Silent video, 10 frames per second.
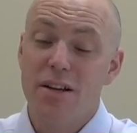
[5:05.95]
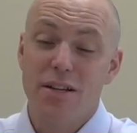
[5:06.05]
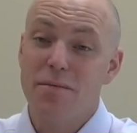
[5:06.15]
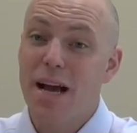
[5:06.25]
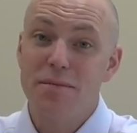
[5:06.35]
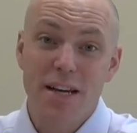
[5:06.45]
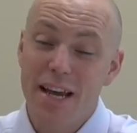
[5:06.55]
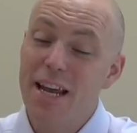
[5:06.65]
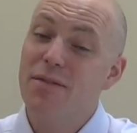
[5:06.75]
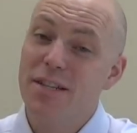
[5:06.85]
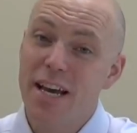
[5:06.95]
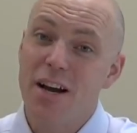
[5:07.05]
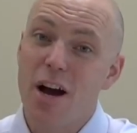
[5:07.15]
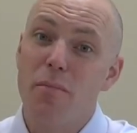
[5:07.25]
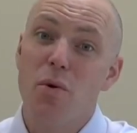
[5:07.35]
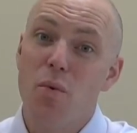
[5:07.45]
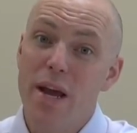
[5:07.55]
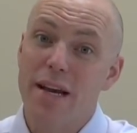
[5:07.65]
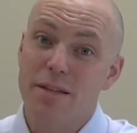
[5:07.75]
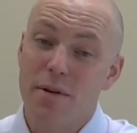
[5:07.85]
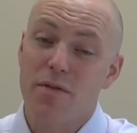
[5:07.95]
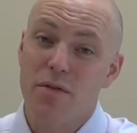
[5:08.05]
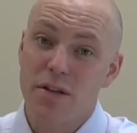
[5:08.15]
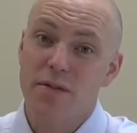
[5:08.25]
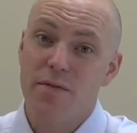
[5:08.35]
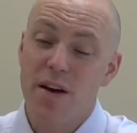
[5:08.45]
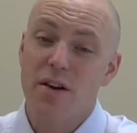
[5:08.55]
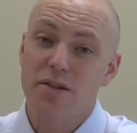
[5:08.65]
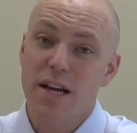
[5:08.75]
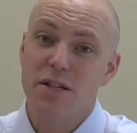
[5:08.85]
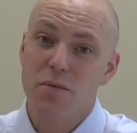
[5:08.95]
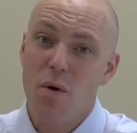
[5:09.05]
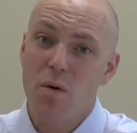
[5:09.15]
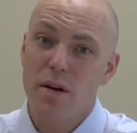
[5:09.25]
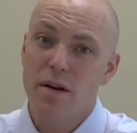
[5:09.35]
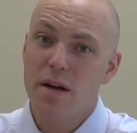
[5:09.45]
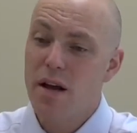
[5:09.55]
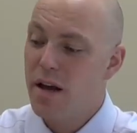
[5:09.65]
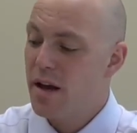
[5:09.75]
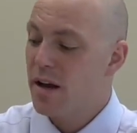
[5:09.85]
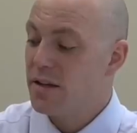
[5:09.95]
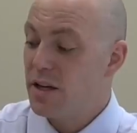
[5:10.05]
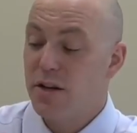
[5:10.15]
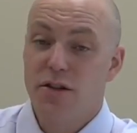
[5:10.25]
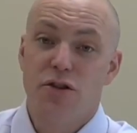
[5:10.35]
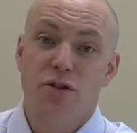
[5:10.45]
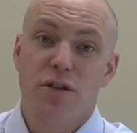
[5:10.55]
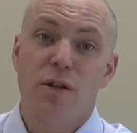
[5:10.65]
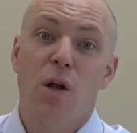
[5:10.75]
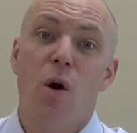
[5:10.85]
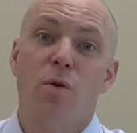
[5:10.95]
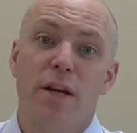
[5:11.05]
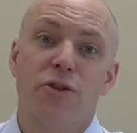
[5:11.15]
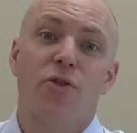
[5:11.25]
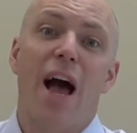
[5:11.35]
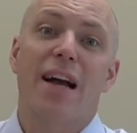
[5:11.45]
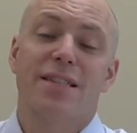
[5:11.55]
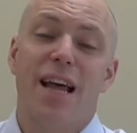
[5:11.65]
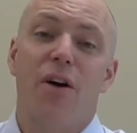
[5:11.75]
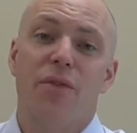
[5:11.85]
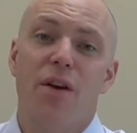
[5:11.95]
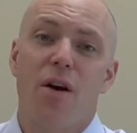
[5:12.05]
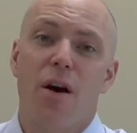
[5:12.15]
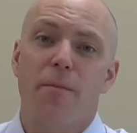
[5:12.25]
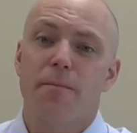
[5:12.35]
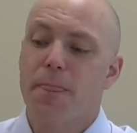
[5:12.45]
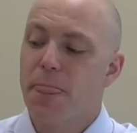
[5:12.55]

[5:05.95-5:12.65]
Sometimes it could even take a couple weeks before the fingers get swollen because it slowly tracks down the arm.